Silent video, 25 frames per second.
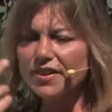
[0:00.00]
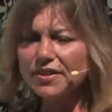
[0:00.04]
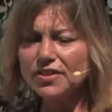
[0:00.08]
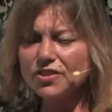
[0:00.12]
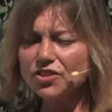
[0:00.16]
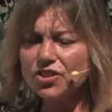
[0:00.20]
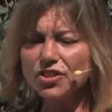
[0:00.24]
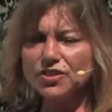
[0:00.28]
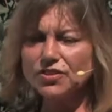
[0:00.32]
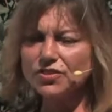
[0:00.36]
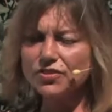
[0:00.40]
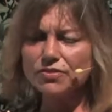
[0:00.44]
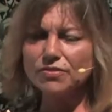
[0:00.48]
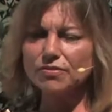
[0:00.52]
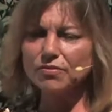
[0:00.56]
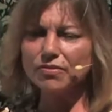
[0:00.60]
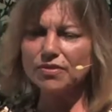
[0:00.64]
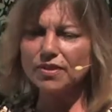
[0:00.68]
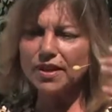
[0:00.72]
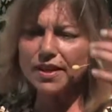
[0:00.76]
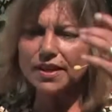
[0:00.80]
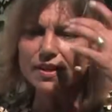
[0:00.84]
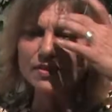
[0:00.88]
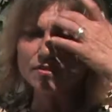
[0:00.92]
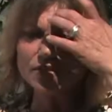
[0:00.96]
Just
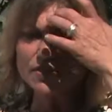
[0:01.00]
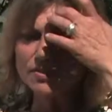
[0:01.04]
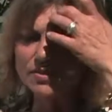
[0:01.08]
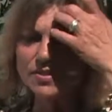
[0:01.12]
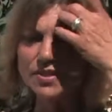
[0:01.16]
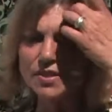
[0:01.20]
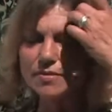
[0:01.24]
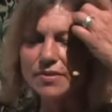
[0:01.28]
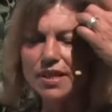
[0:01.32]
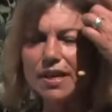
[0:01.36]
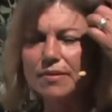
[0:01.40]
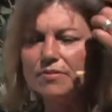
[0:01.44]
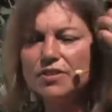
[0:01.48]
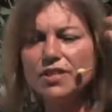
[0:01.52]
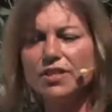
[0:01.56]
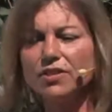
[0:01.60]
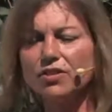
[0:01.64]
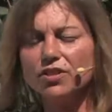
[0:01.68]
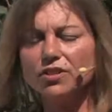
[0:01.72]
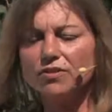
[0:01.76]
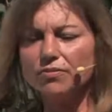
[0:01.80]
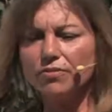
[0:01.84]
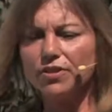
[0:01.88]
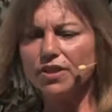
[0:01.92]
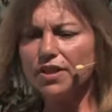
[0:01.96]
like I said, sometimes he
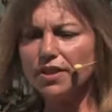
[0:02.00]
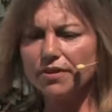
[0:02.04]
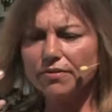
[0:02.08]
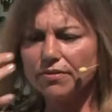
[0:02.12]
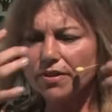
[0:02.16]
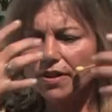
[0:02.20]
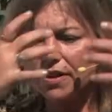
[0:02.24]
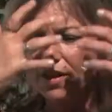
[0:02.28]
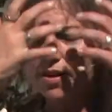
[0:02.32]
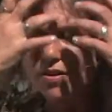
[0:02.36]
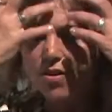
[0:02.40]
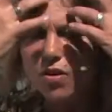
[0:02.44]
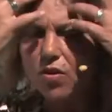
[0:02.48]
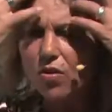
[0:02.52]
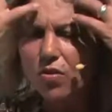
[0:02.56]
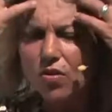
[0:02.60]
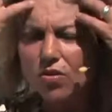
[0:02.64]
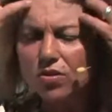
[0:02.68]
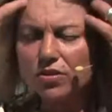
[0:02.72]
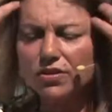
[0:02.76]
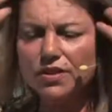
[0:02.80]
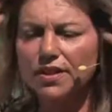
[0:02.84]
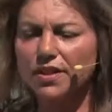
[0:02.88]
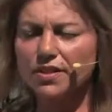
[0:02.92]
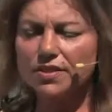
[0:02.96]
looked really, really
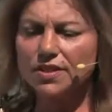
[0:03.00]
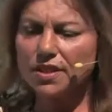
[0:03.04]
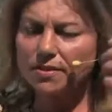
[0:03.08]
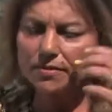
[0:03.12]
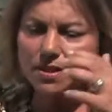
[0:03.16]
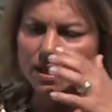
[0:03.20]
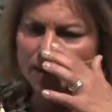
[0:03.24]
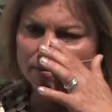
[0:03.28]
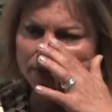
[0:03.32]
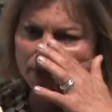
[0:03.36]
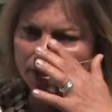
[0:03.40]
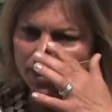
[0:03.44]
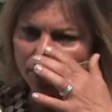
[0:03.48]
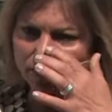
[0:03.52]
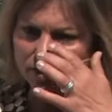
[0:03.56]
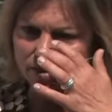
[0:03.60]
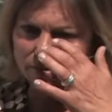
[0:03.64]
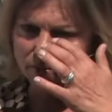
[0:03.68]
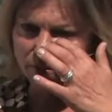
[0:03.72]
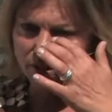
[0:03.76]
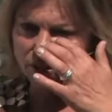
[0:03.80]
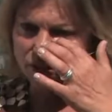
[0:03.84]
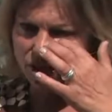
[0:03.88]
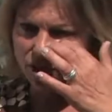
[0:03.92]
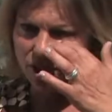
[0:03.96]
old, and sometimes he looked
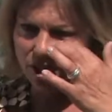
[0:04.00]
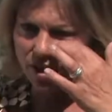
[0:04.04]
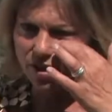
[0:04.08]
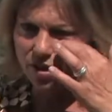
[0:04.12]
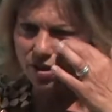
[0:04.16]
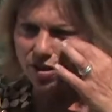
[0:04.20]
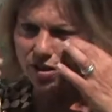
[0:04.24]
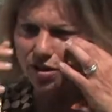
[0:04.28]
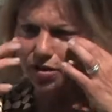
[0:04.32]
much younger.